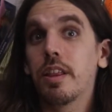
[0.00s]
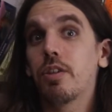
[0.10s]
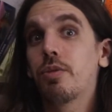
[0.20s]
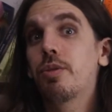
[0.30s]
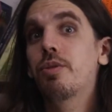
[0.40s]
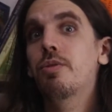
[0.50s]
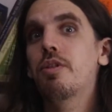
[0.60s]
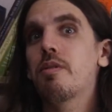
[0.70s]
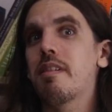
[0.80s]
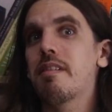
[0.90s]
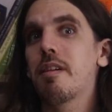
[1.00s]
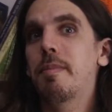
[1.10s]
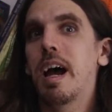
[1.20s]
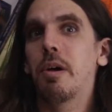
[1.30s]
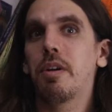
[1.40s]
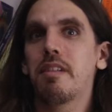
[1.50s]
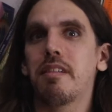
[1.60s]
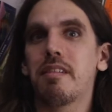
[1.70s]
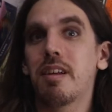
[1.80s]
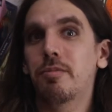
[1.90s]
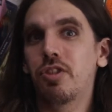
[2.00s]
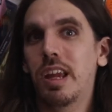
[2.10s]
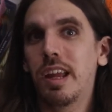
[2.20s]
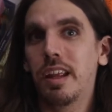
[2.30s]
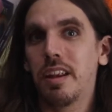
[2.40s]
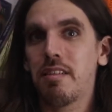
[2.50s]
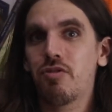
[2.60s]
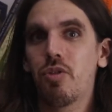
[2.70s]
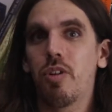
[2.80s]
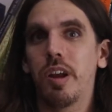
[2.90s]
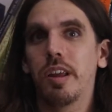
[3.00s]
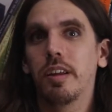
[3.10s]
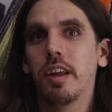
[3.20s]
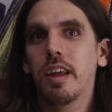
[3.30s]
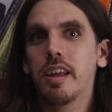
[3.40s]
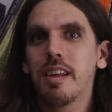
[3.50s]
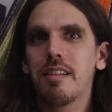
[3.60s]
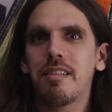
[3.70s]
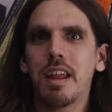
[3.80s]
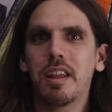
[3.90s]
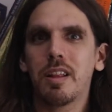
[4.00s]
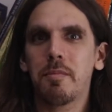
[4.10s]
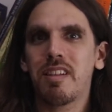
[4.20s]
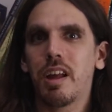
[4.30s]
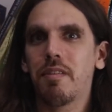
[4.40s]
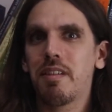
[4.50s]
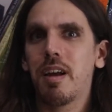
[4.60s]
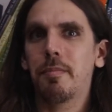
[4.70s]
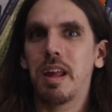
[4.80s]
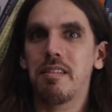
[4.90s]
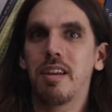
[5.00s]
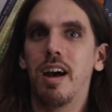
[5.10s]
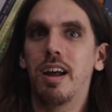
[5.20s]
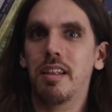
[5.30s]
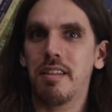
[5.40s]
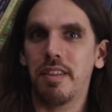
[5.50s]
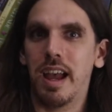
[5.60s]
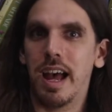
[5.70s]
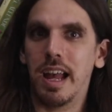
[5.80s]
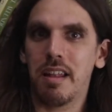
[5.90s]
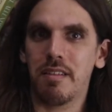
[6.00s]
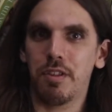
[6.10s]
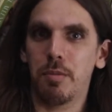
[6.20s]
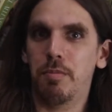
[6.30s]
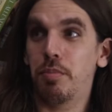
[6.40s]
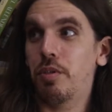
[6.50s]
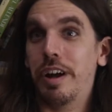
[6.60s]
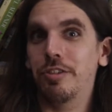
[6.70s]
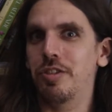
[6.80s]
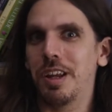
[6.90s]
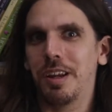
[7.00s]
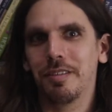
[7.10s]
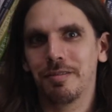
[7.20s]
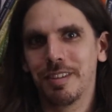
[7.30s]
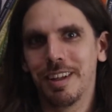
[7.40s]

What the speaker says: The crew uses their powers to subjugate and destroy, setting themselves up as gods in the eyes of their progeny.